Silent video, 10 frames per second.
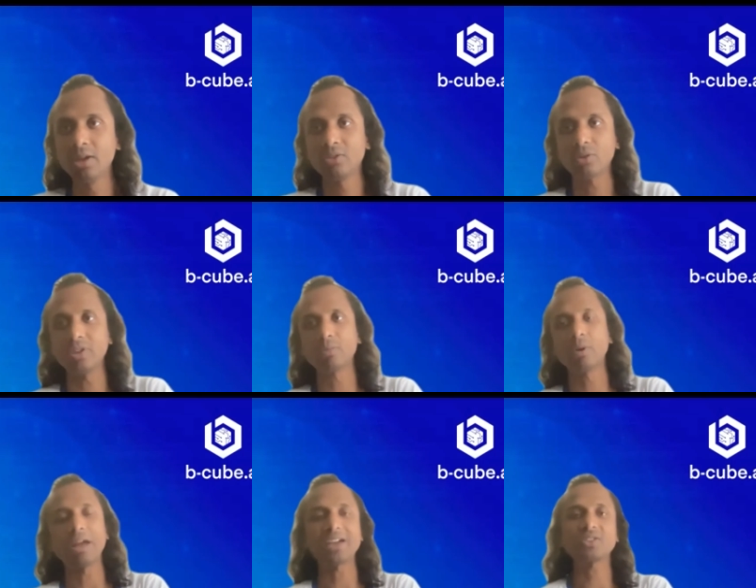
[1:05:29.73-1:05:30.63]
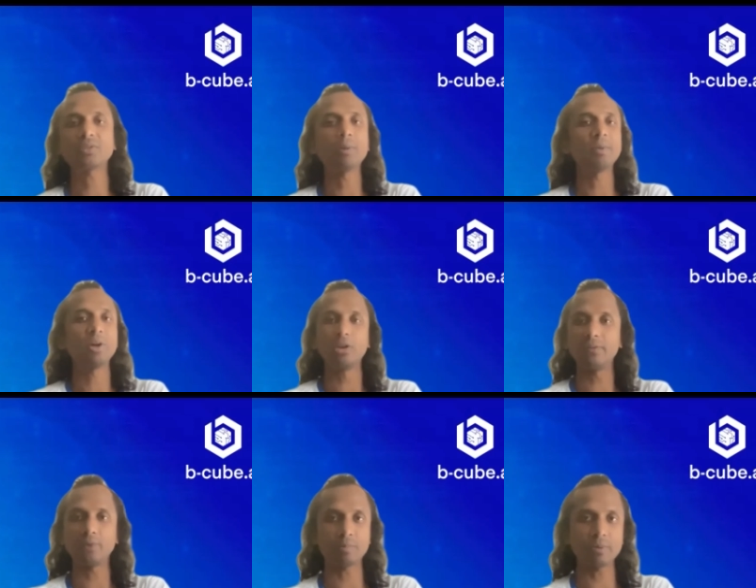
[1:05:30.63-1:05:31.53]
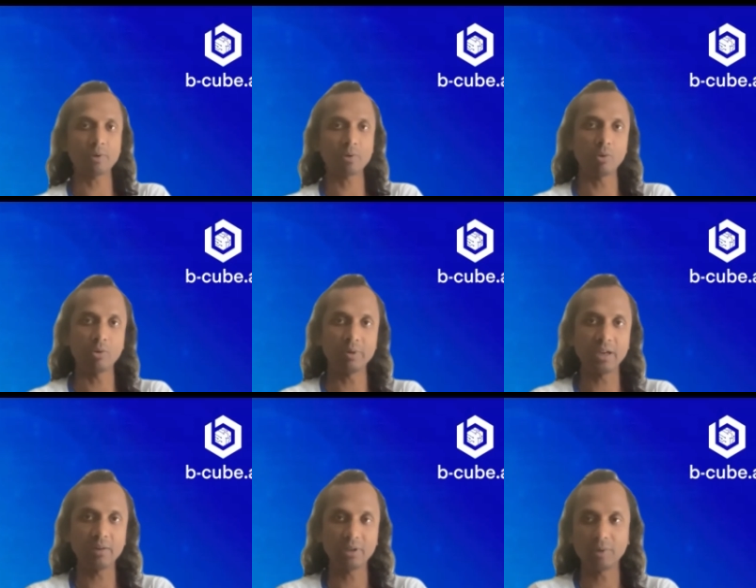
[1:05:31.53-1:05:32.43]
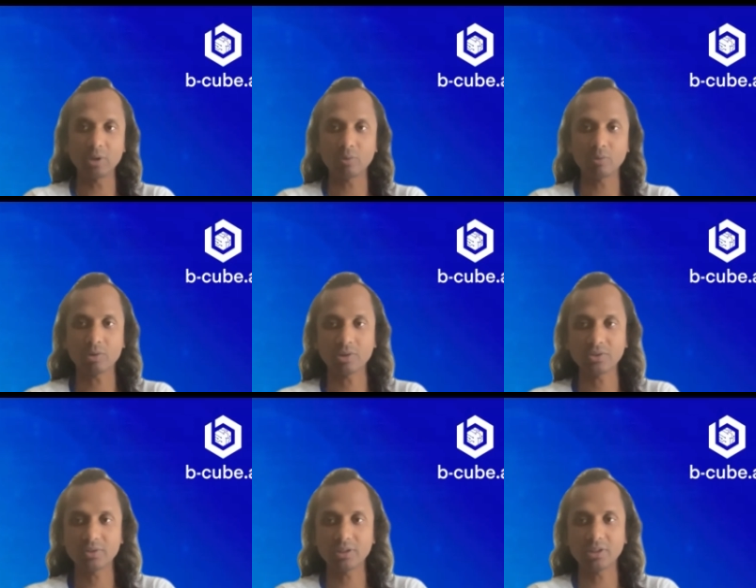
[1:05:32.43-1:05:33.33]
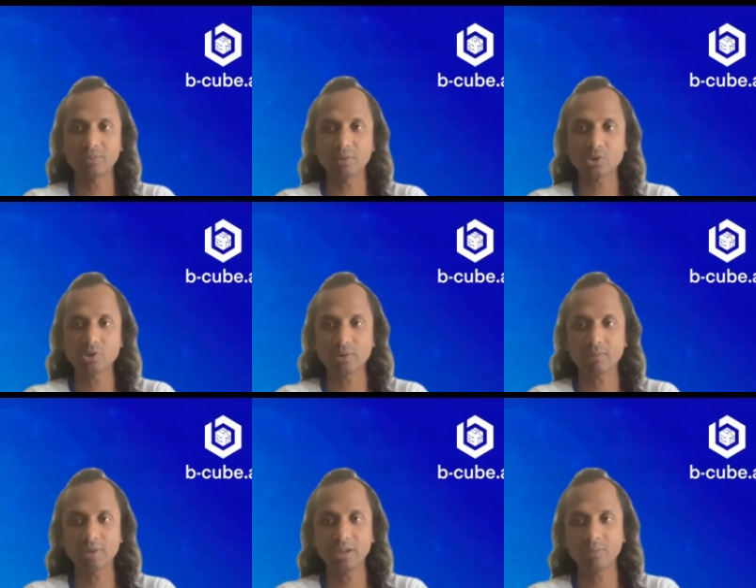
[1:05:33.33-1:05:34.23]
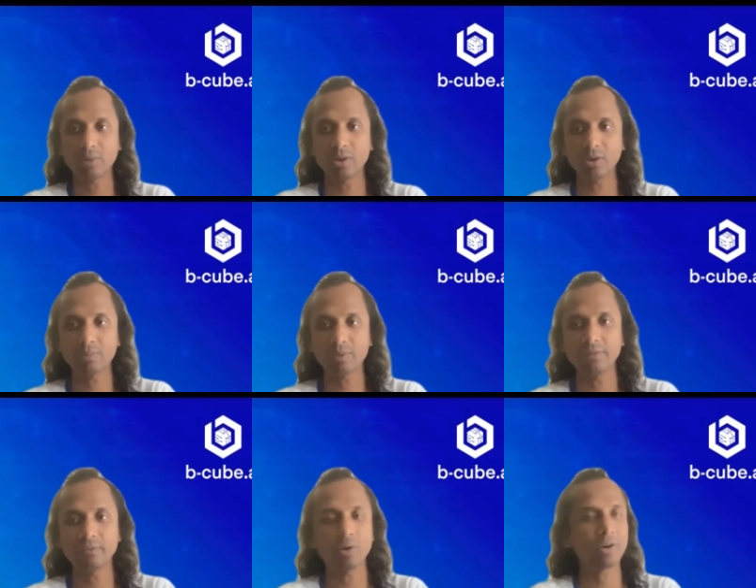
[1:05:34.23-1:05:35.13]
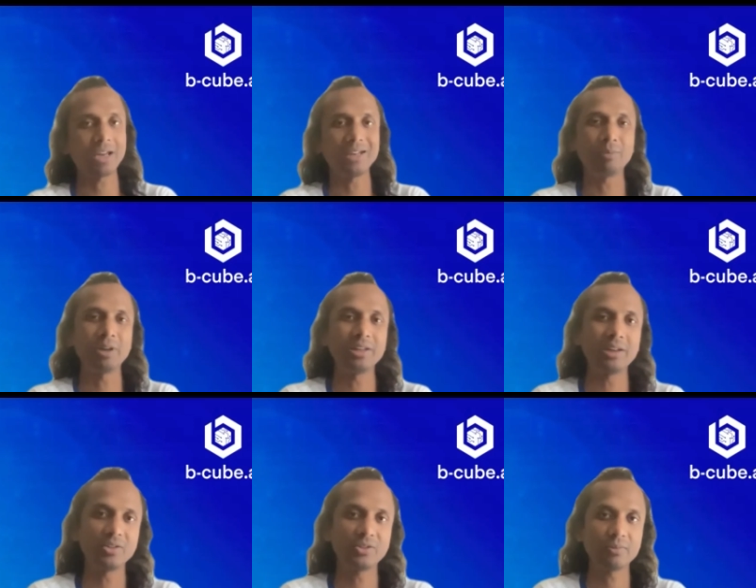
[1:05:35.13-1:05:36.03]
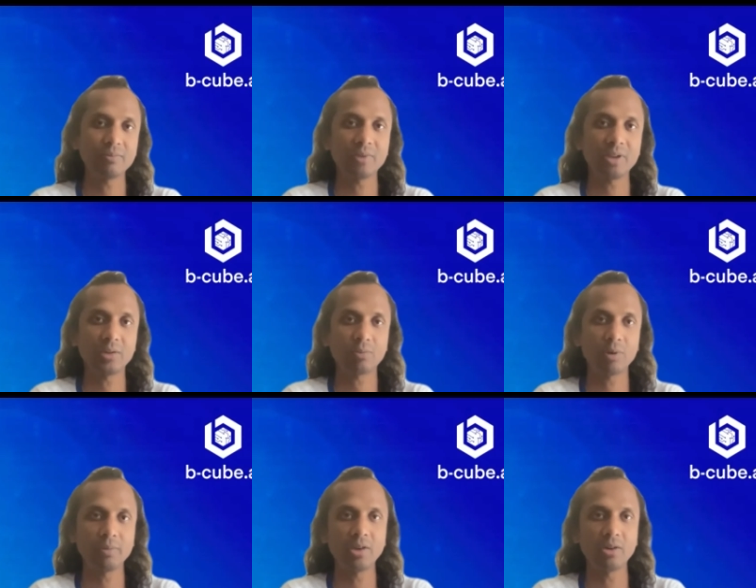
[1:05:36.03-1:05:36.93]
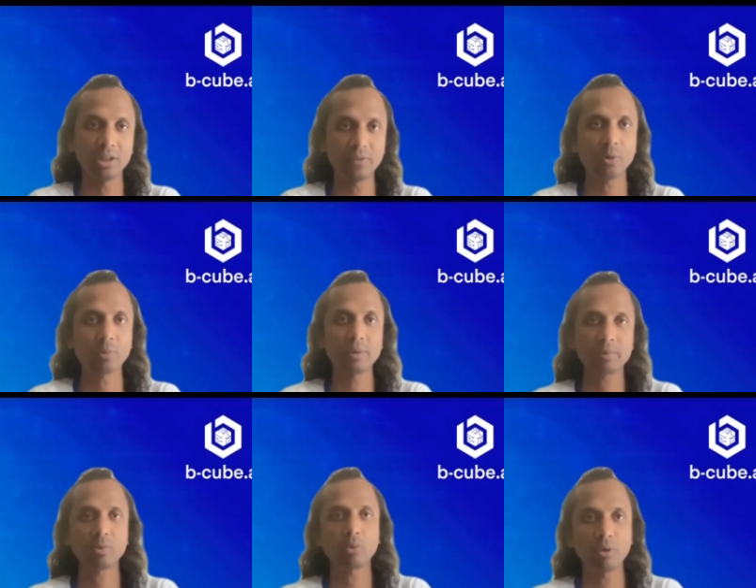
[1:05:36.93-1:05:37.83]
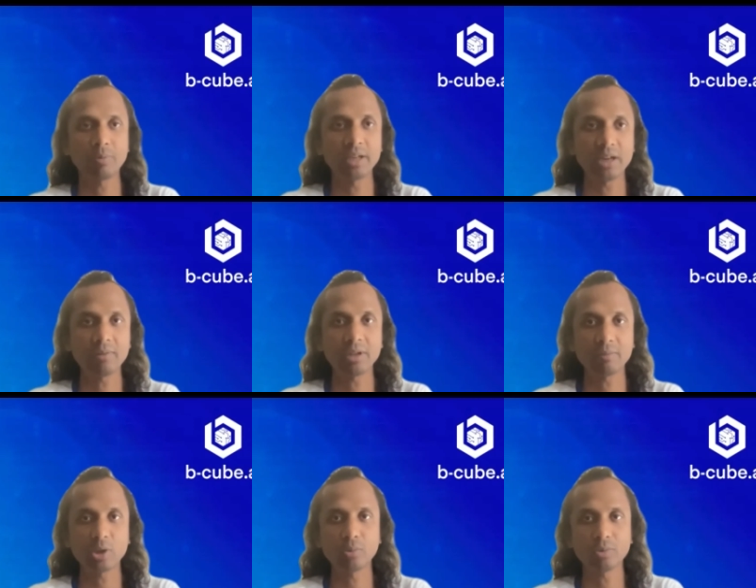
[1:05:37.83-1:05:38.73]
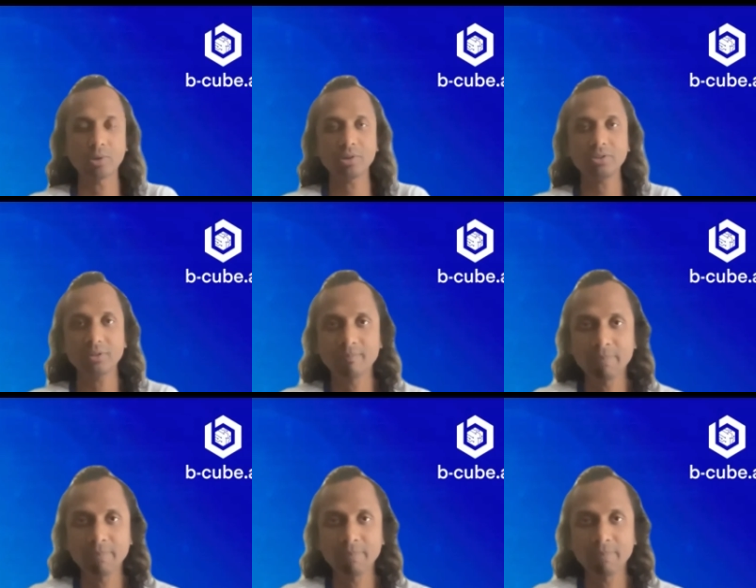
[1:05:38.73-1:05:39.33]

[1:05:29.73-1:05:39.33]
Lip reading: So access will be only for people who will be having BCUBE tokens. That is for sure. It will not be for anybody else. It will be only for people who will be having BCUBE tokens.